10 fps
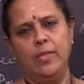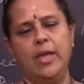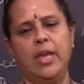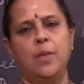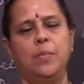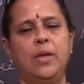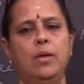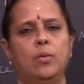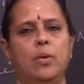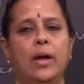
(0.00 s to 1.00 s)
They can
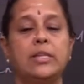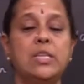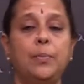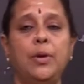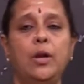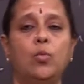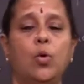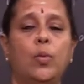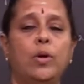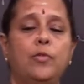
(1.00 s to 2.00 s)
be accepted
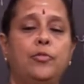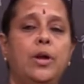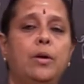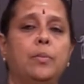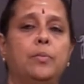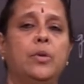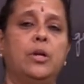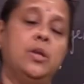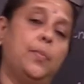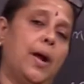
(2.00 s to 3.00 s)
over different
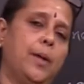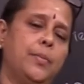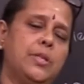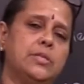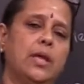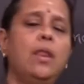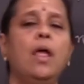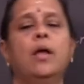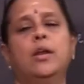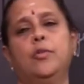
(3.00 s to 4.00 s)
departments
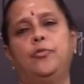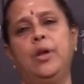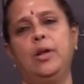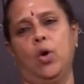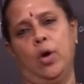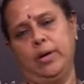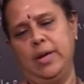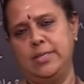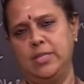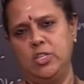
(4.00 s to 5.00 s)
and different
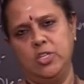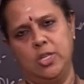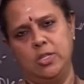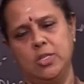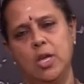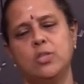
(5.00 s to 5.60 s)
organizations.